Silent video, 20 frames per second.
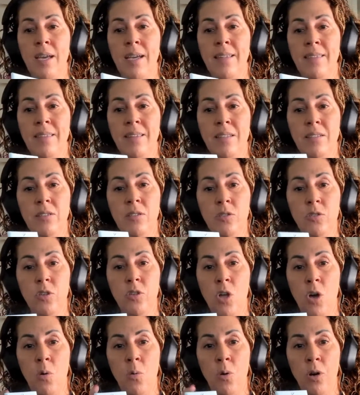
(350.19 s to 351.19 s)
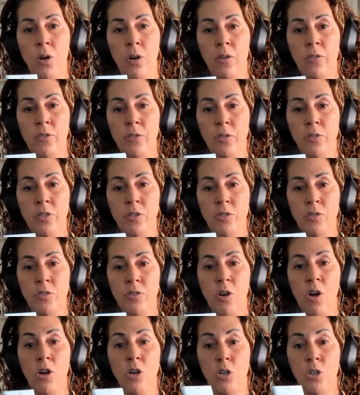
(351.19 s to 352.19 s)
like this lower so that your
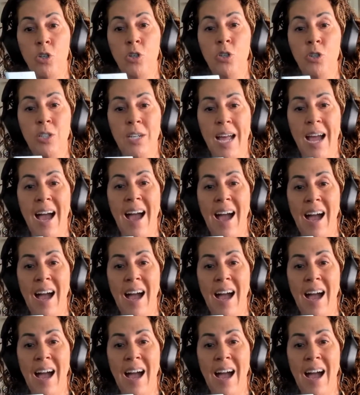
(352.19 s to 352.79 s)
dog could